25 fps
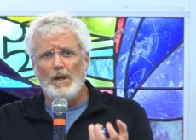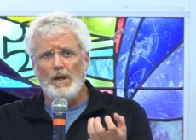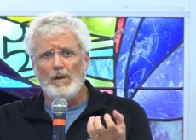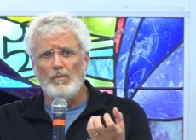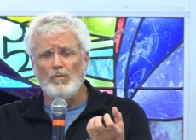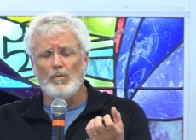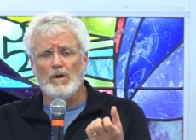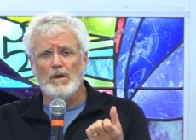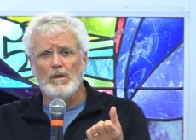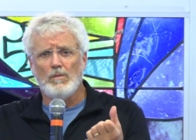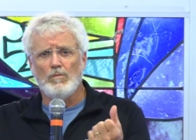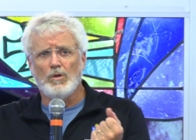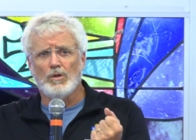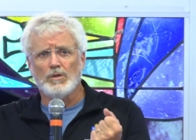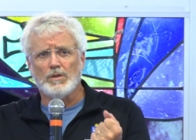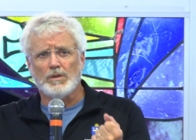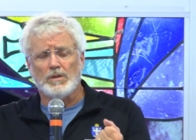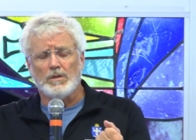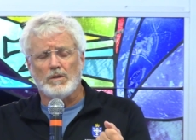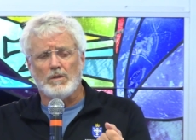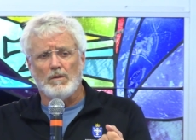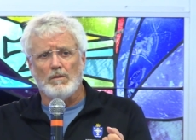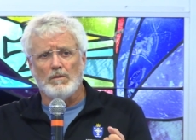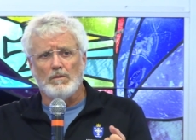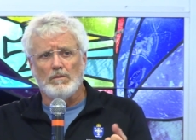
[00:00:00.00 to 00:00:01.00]
And one of the
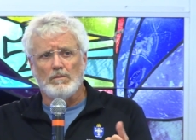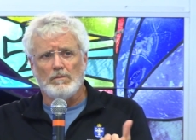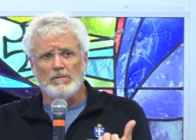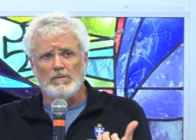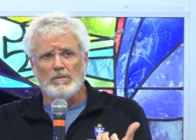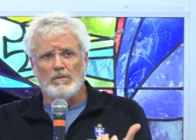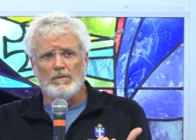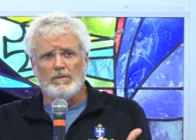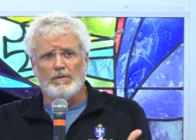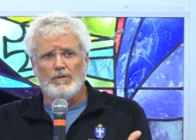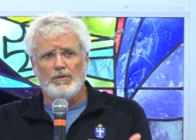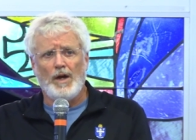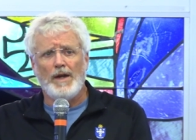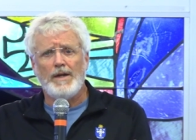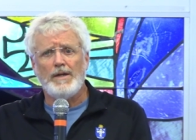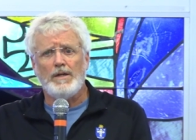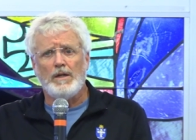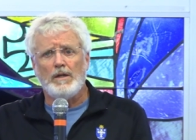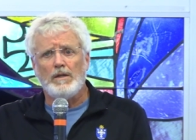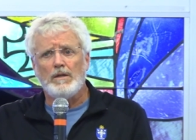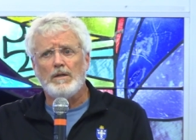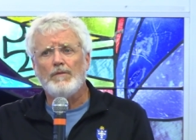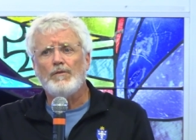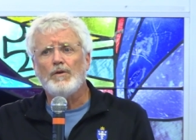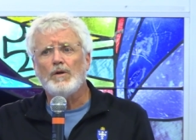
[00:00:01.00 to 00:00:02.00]
most
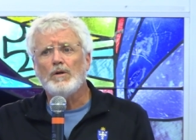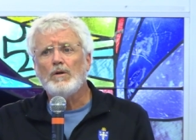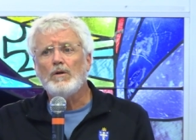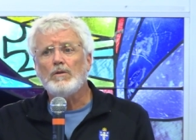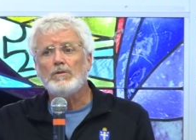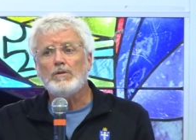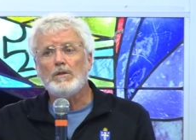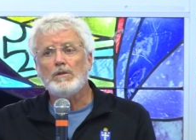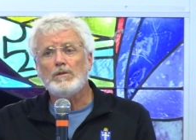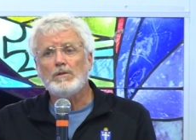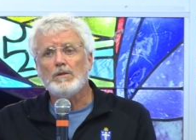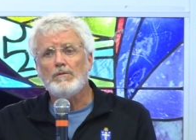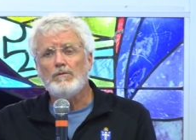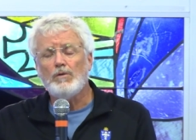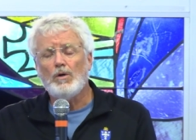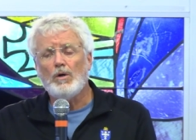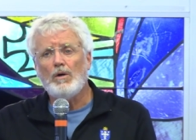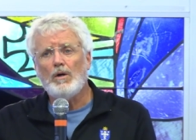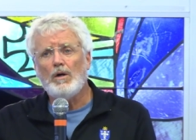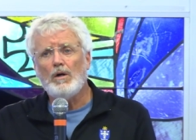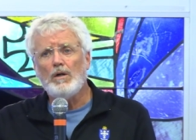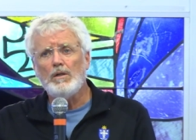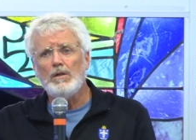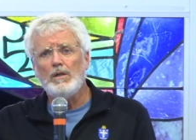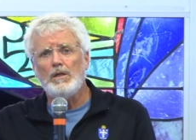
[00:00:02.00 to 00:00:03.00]
frightening difficulties of
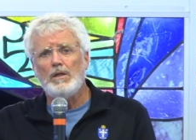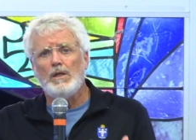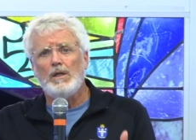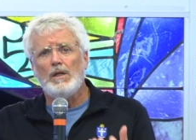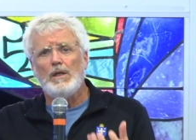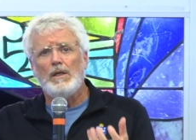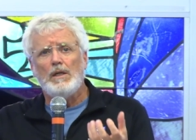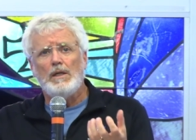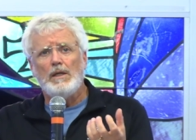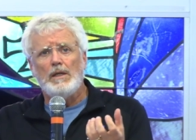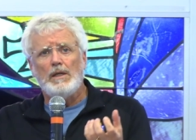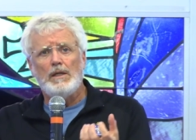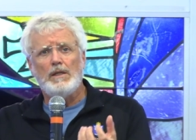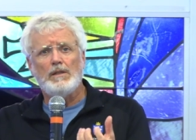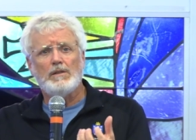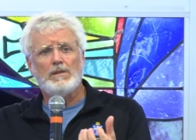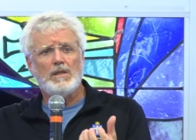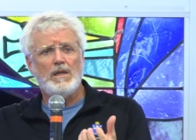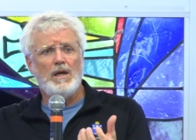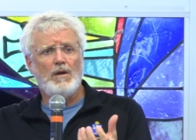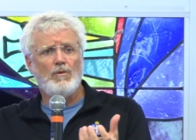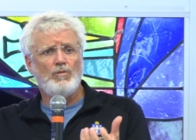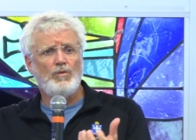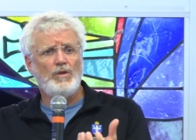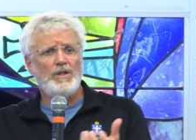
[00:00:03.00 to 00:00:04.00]
all is
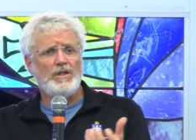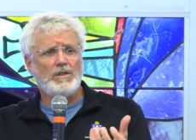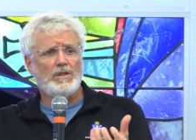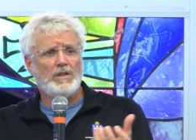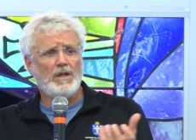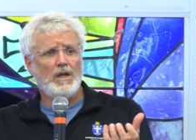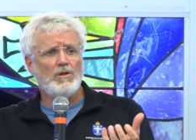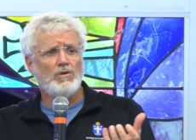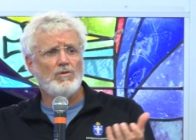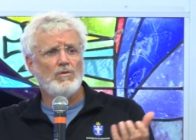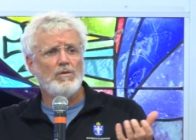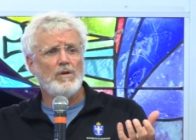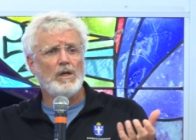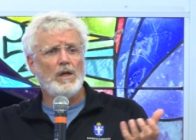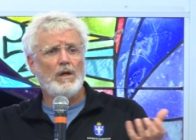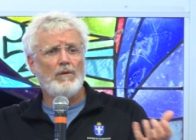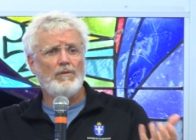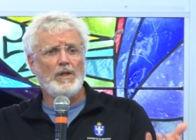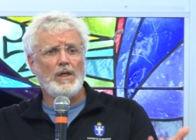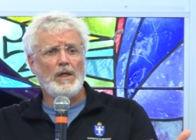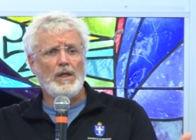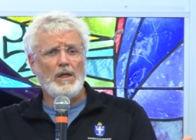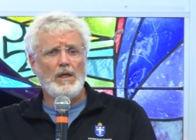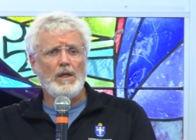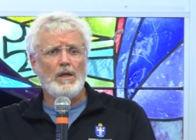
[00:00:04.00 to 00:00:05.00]
that recentering
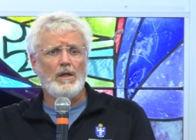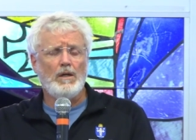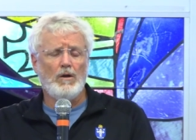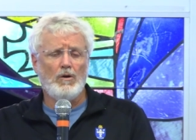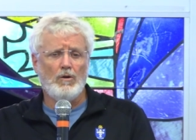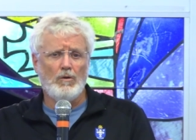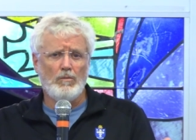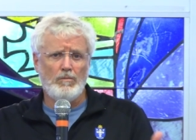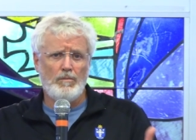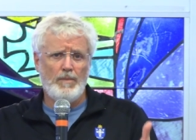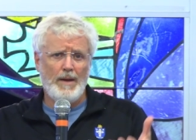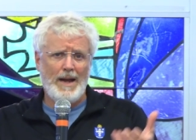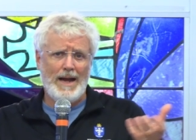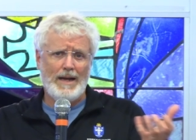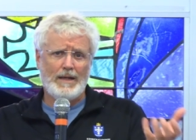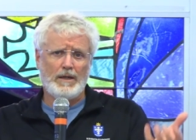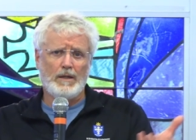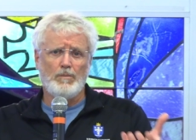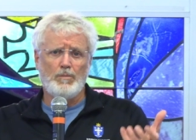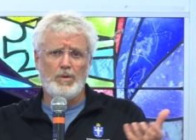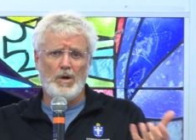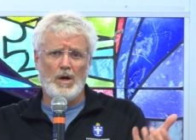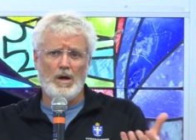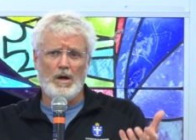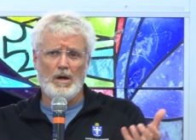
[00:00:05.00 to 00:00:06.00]
of the ego back
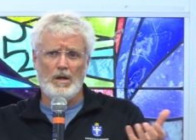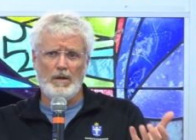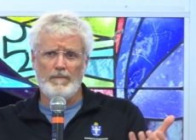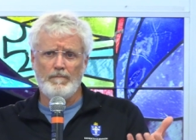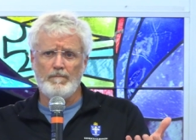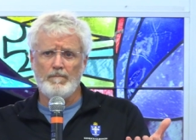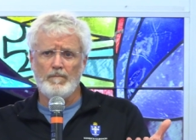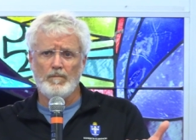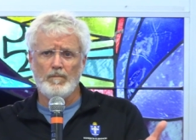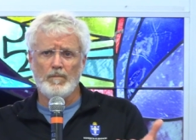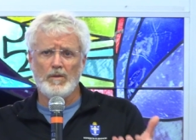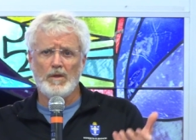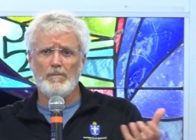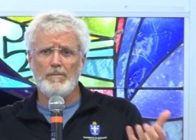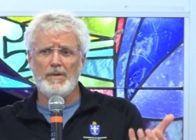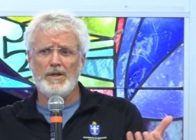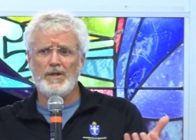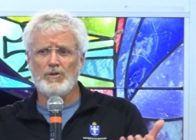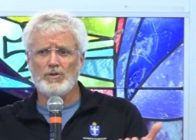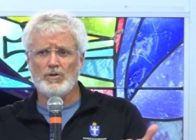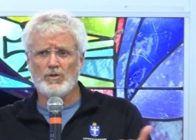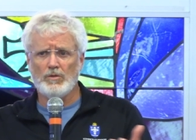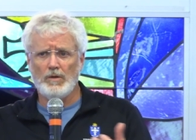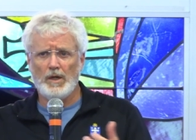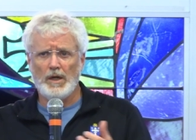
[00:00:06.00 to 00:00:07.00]
upon the
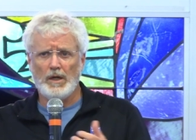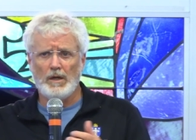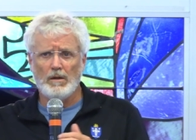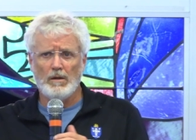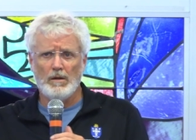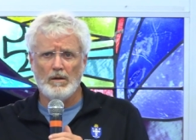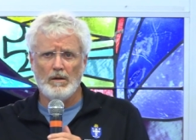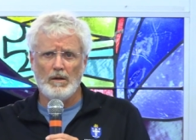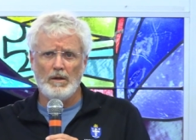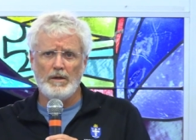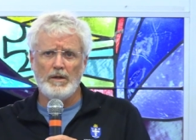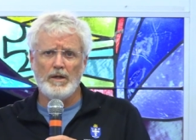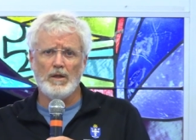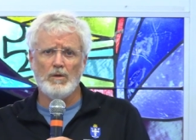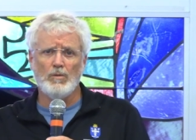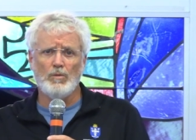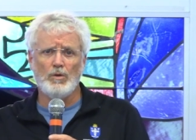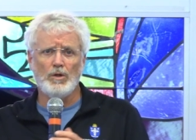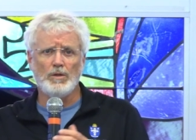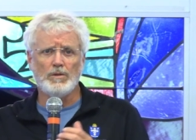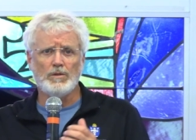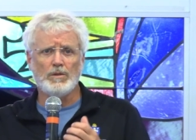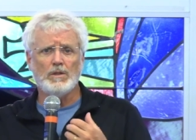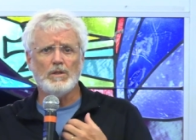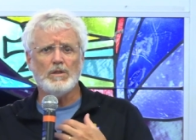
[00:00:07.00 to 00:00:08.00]
ministry. In other
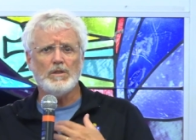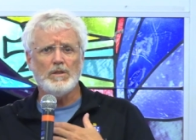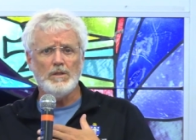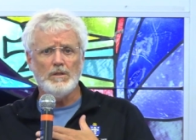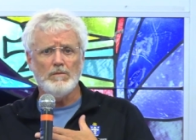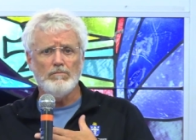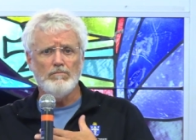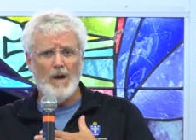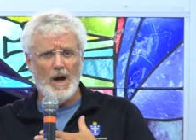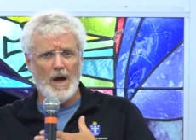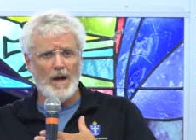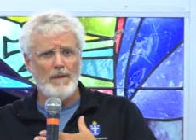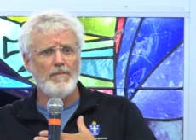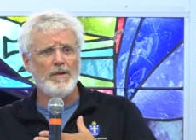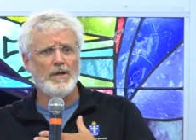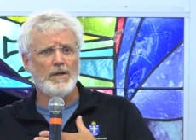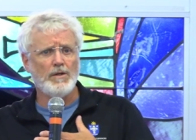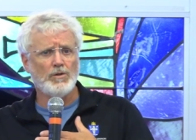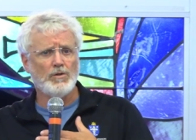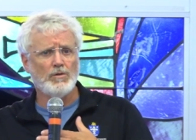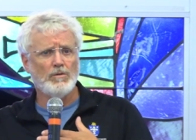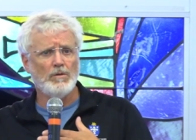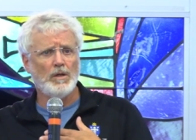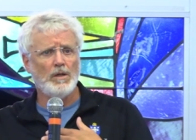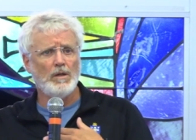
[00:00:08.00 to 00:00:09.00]
words, this is my
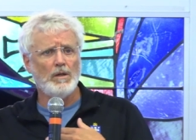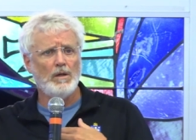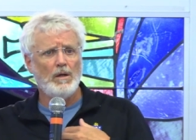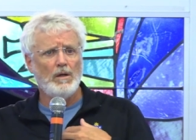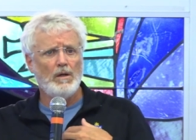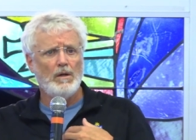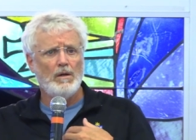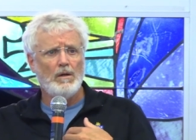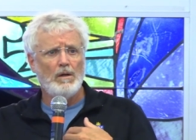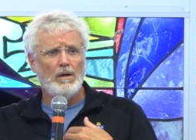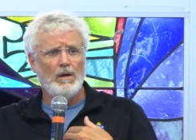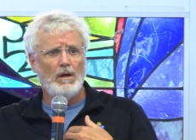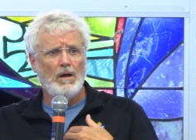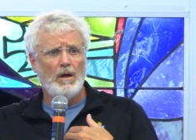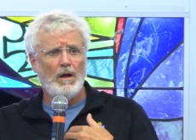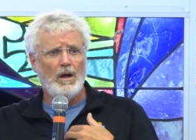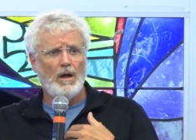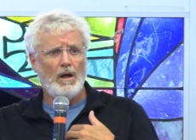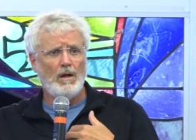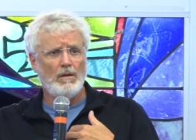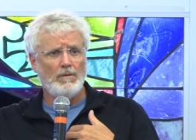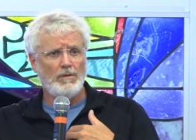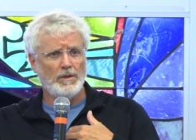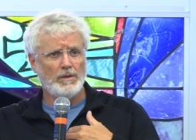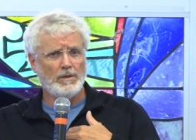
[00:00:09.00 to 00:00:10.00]
ministry.
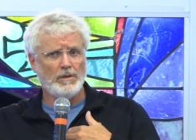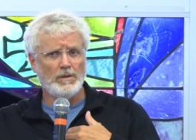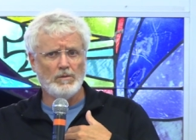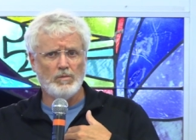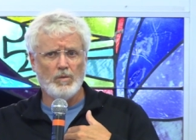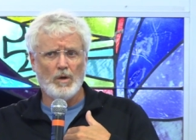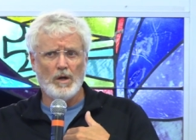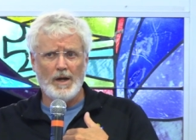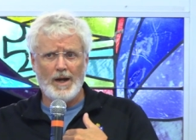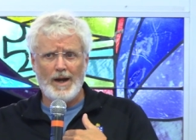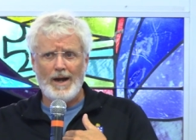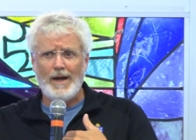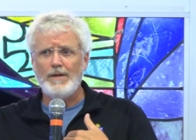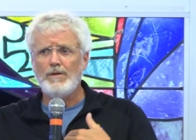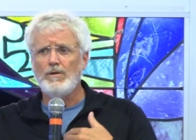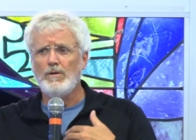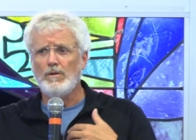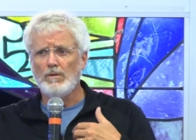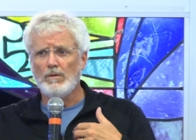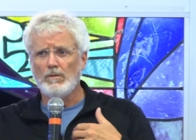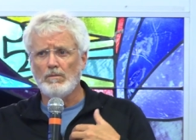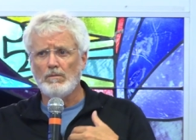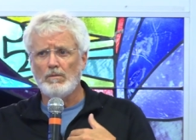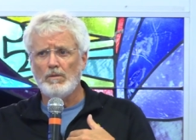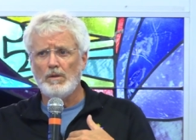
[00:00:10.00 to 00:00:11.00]
Uh, this is what I do.